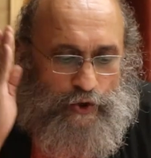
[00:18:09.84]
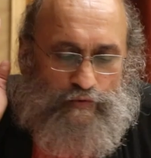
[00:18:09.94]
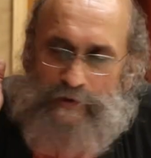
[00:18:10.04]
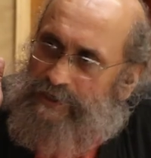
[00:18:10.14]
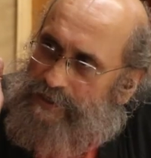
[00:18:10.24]

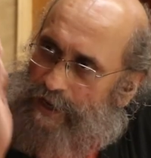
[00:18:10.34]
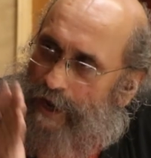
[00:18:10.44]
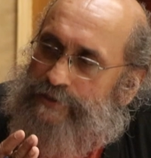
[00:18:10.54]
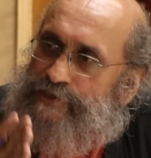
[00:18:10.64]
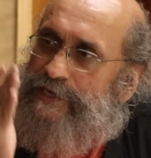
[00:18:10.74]
too
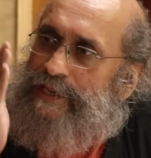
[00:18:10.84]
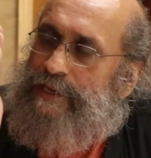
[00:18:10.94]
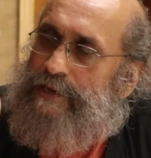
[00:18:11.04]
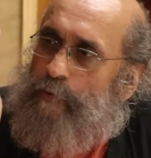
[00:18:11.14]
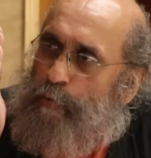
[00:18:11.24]
largely
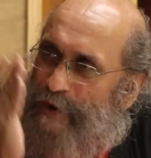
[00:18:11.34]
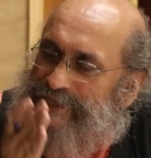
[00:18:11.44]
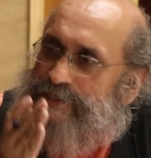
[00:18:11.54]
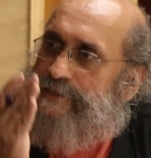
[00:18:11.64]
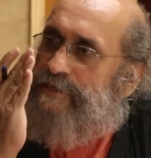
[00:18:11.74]

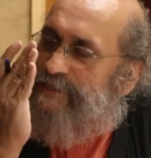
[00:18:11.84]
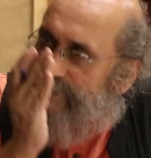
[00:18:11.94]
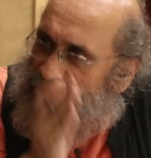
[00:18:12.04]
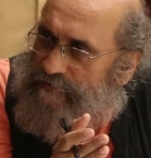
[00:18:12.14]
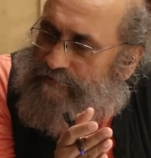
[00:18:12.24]
West
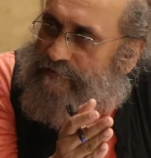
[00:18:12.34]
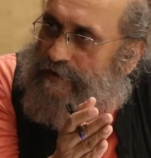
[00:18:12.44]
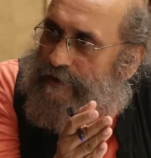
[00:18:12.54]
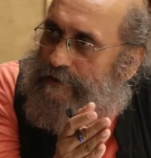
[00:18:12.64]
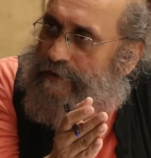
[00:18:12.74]
centric.